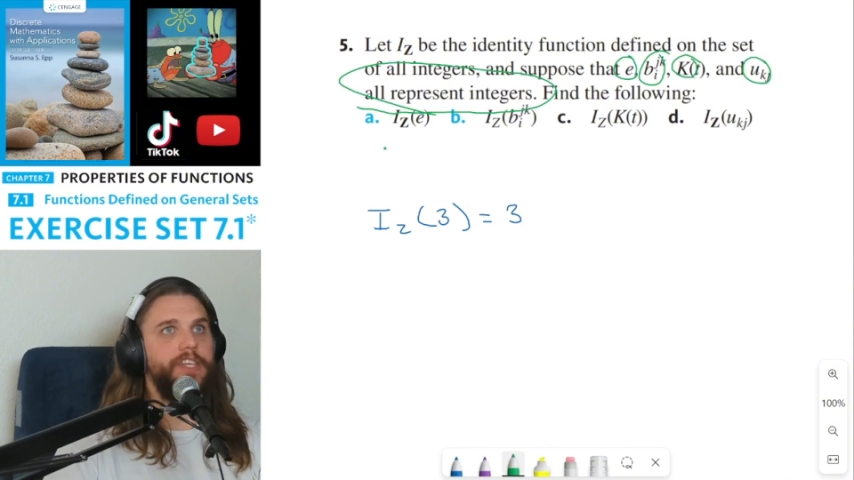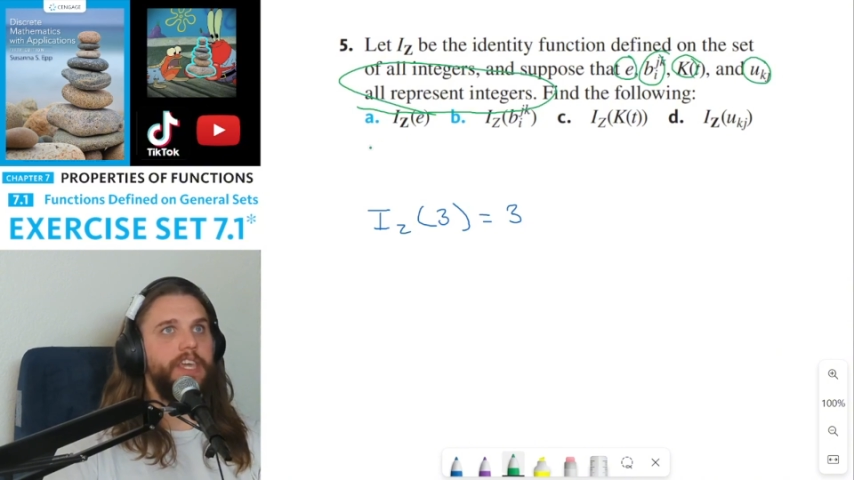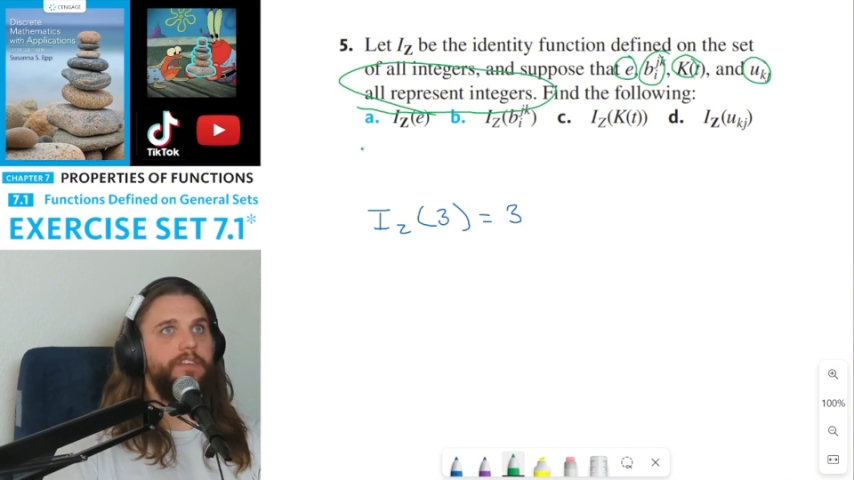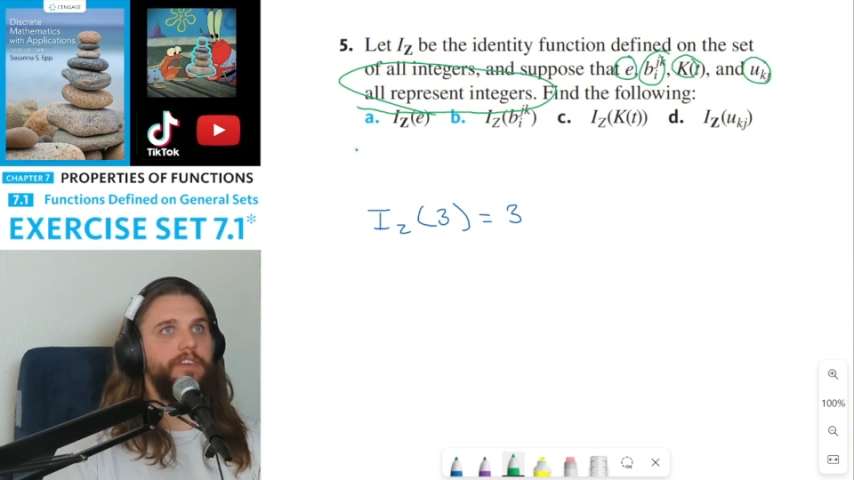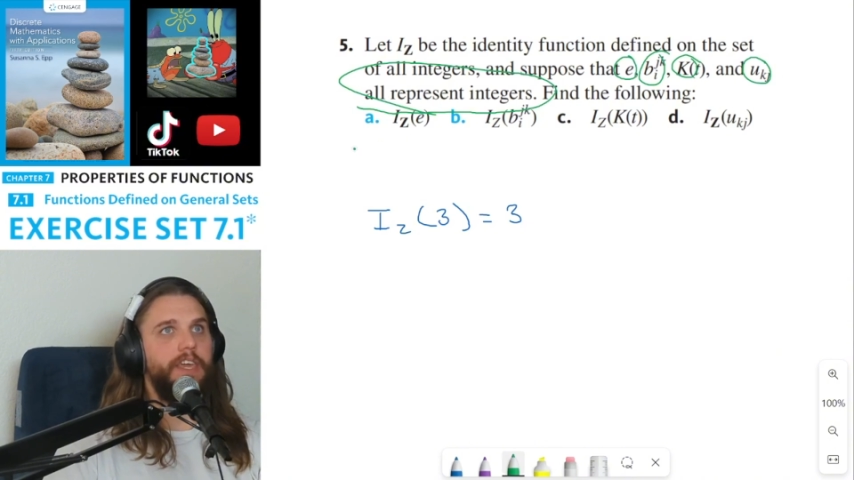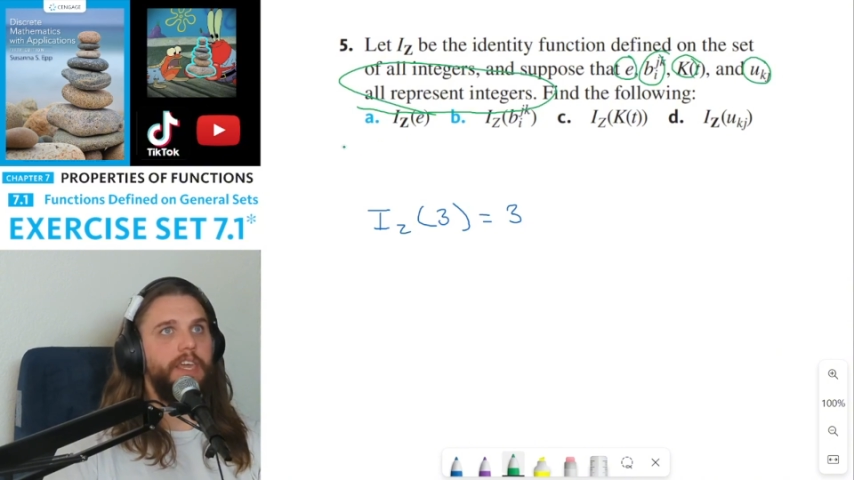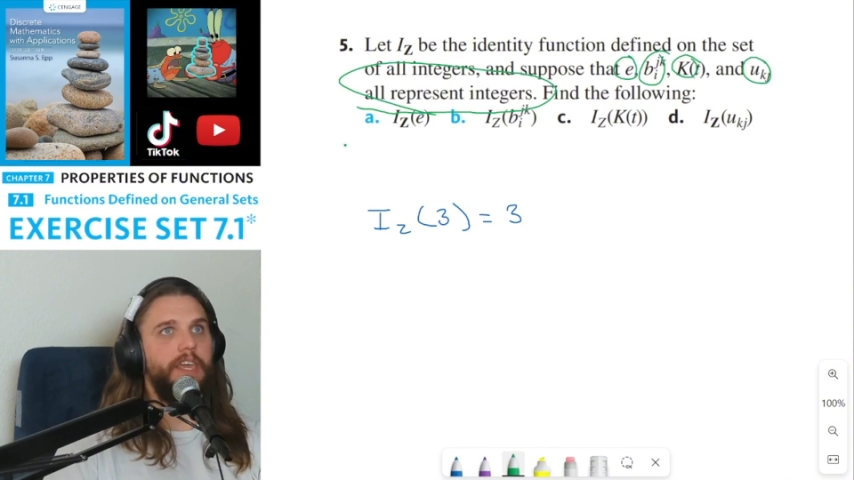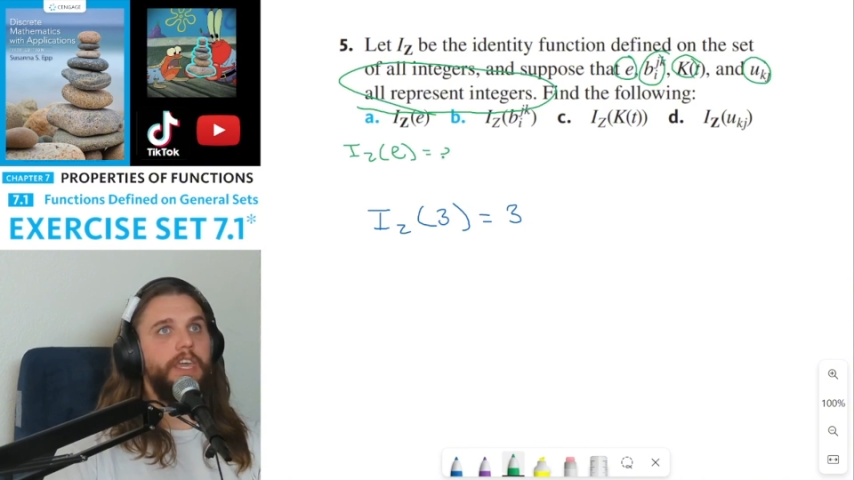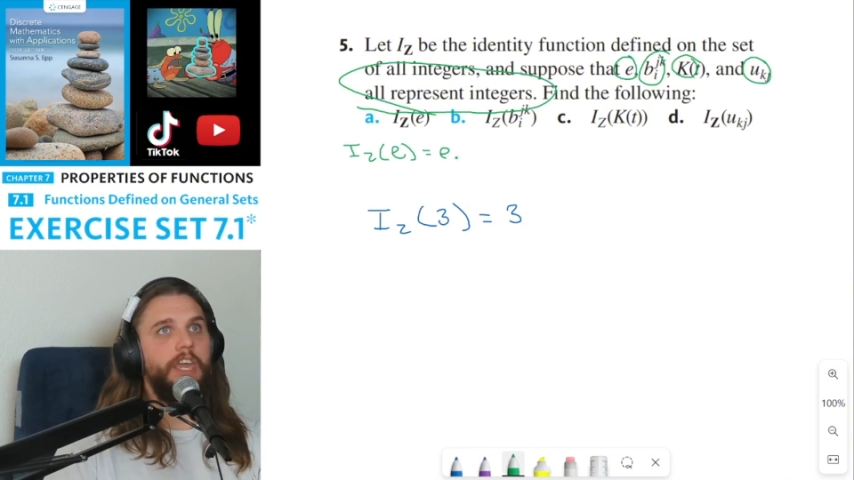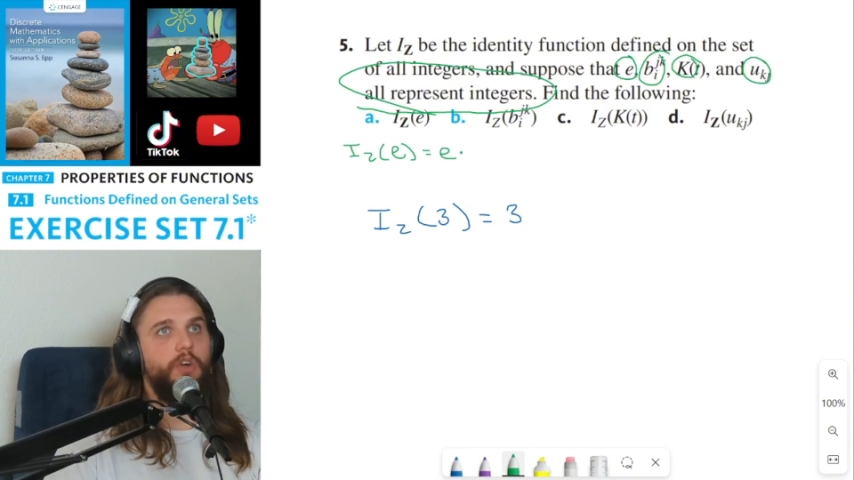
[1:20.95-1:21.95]
of
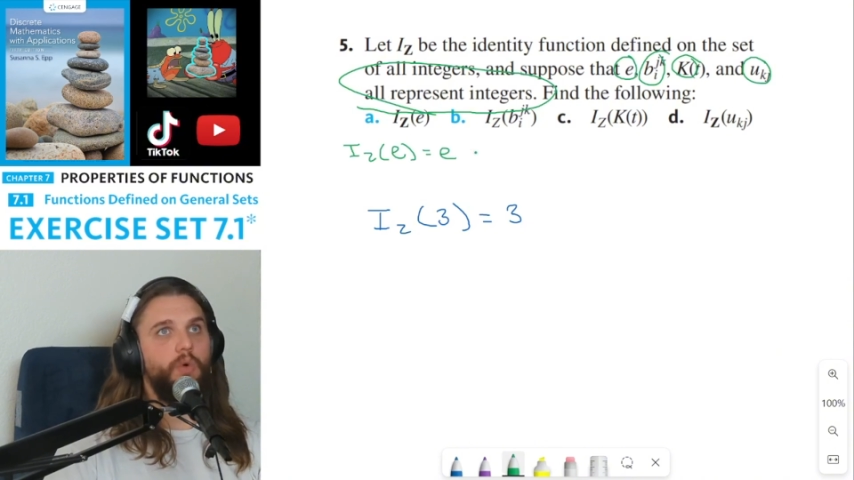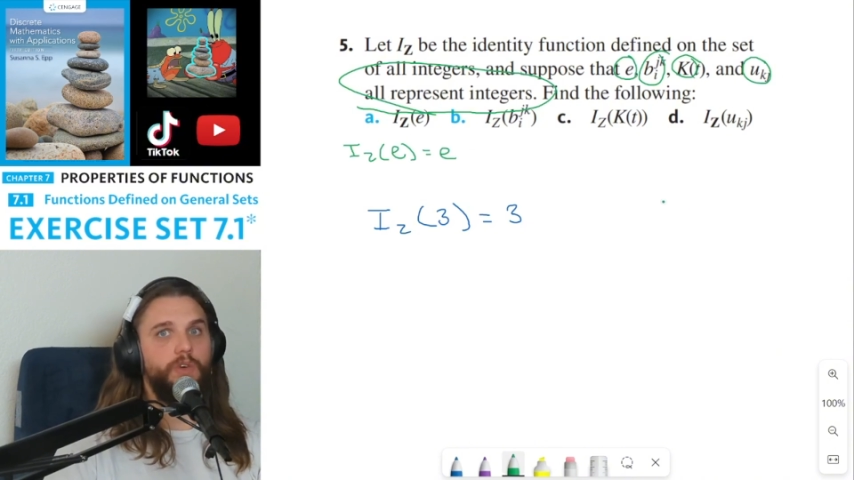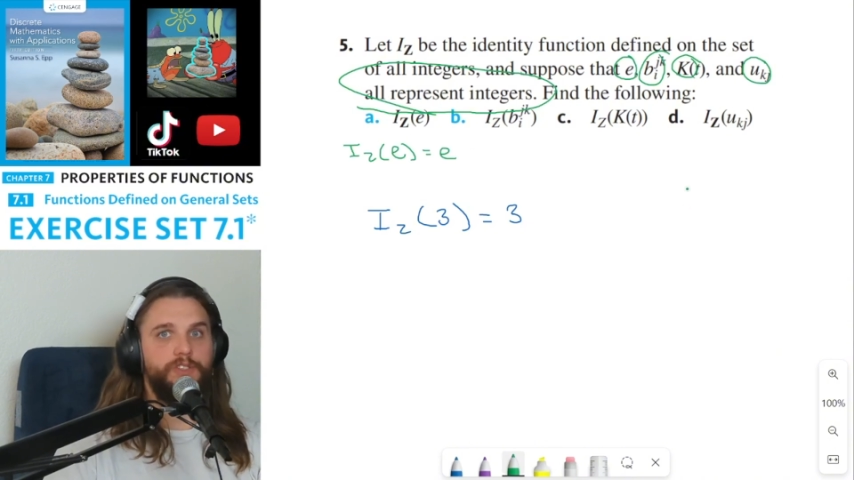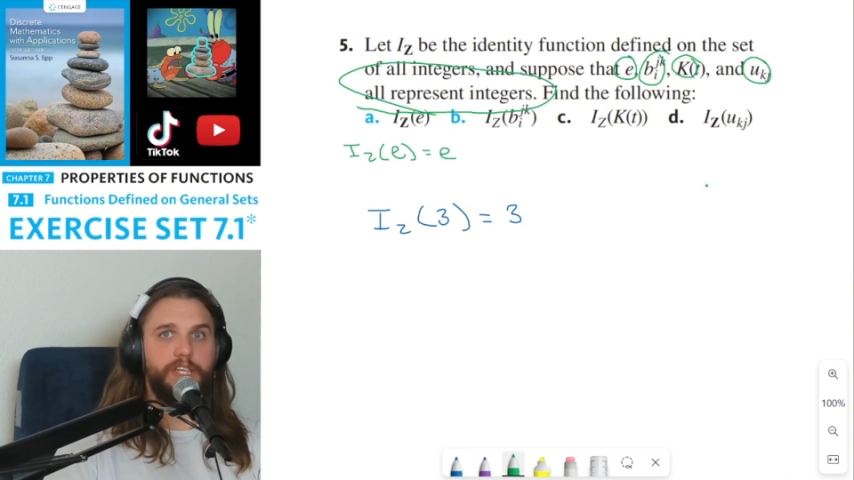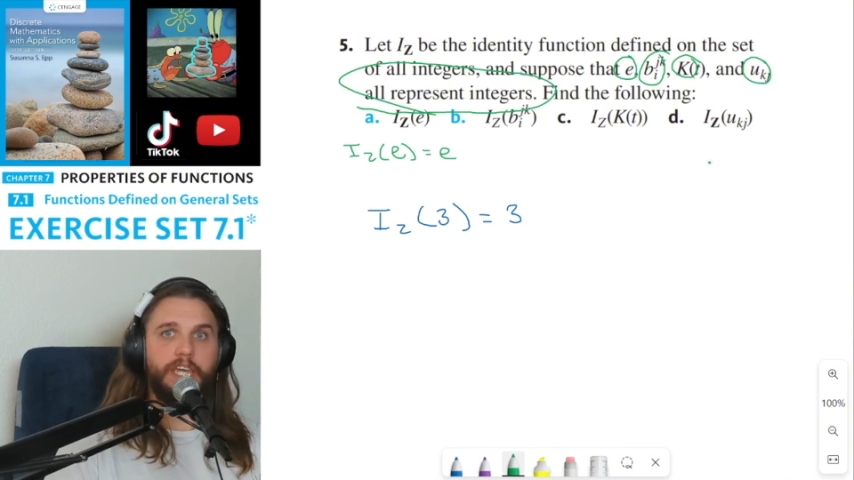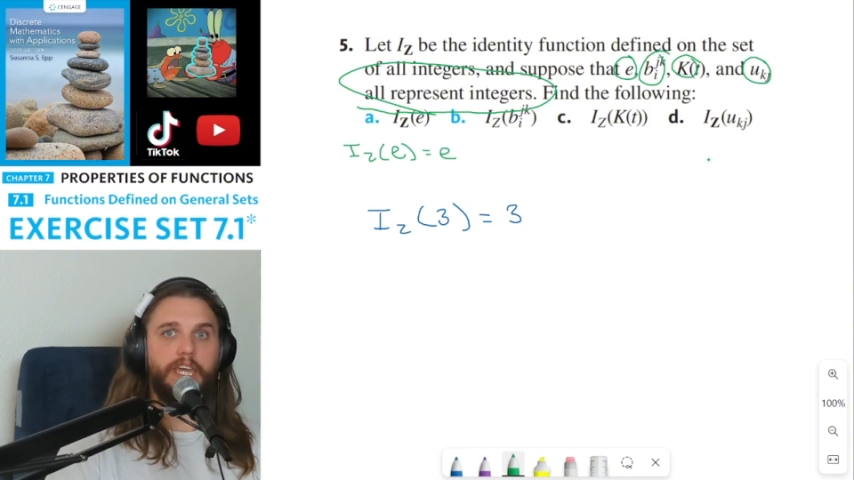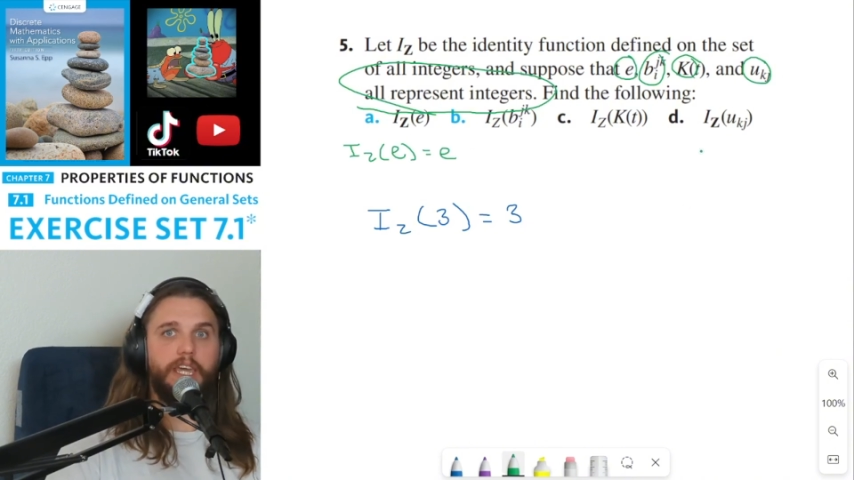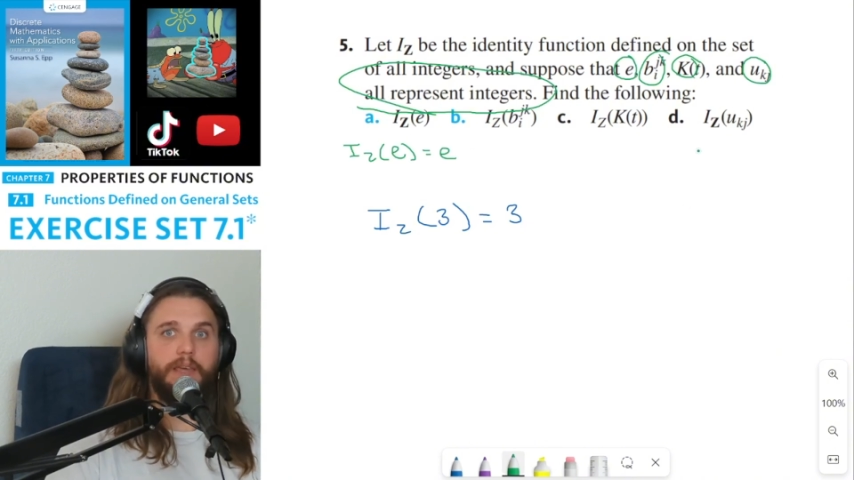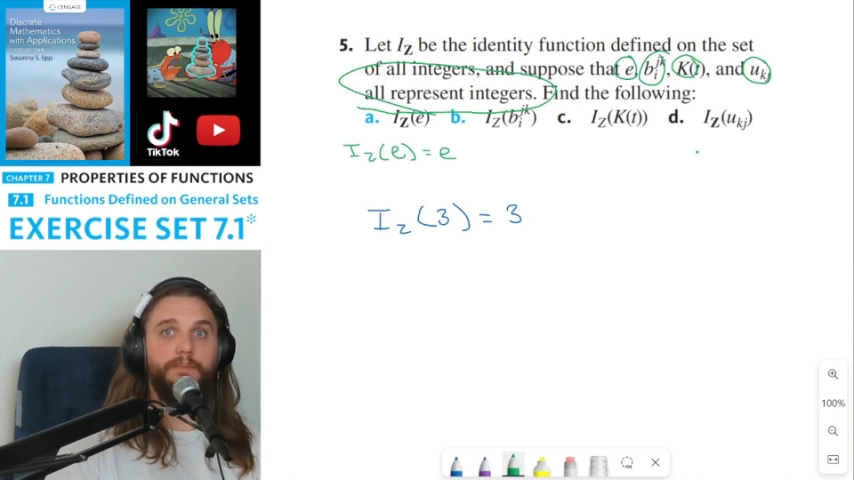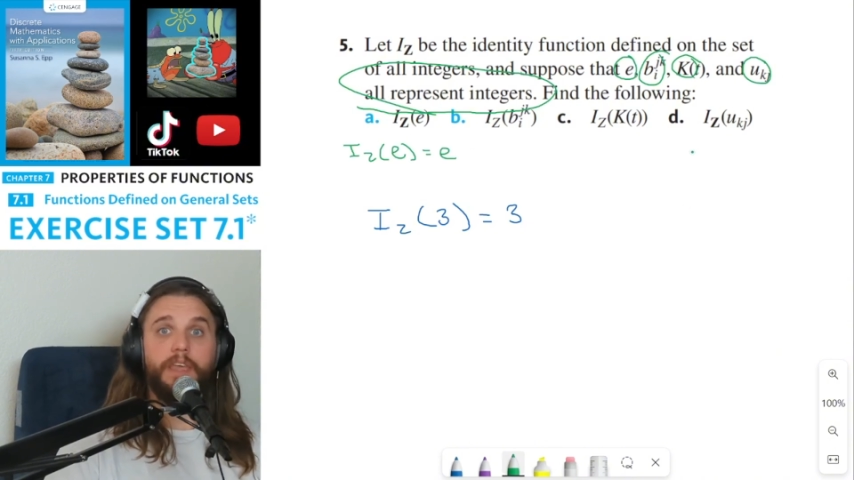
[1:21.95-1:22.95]
E equals E.